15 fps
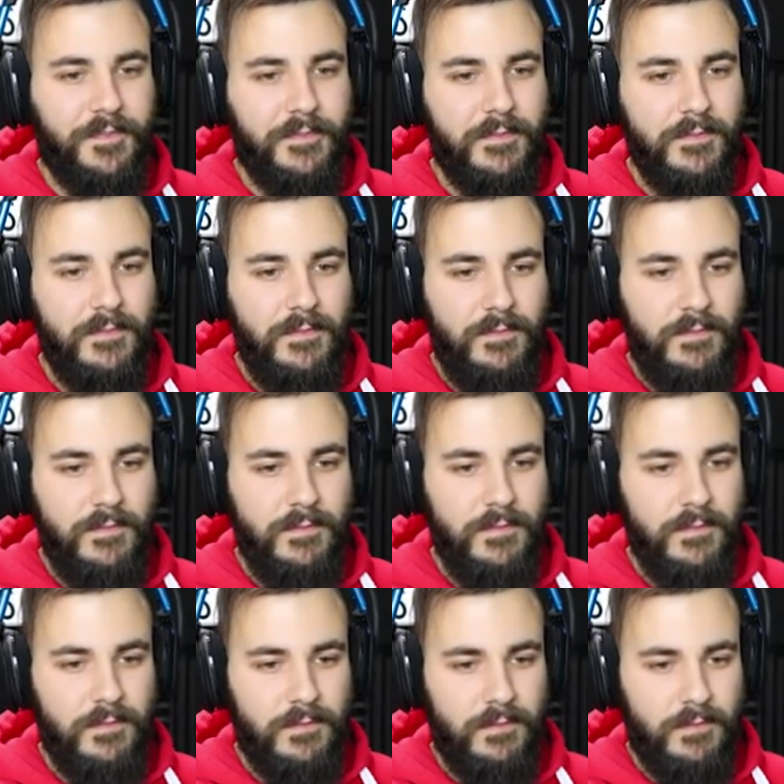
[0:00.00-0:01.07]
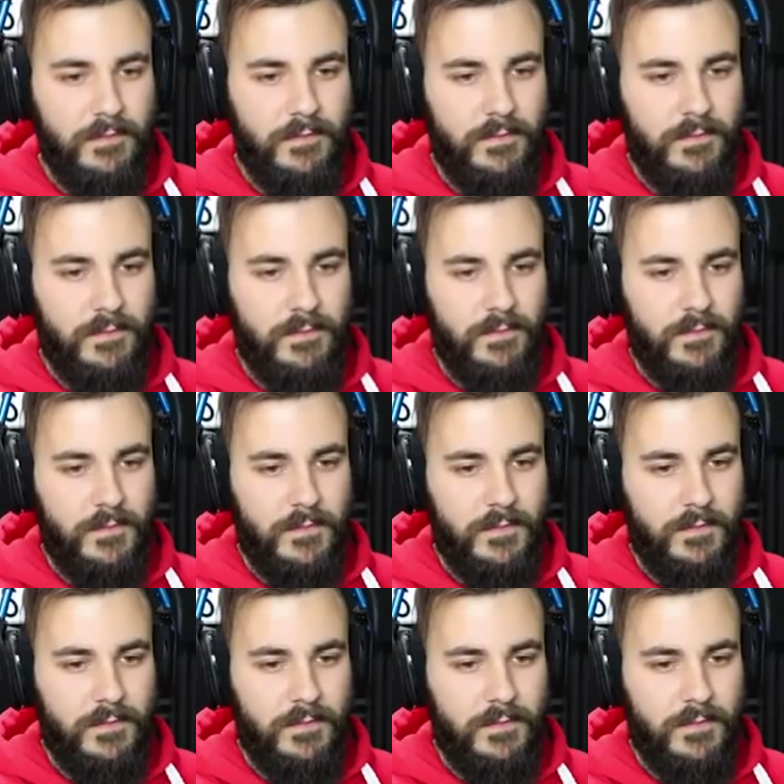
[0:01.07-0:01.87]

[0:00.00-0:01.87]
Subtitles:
(silence)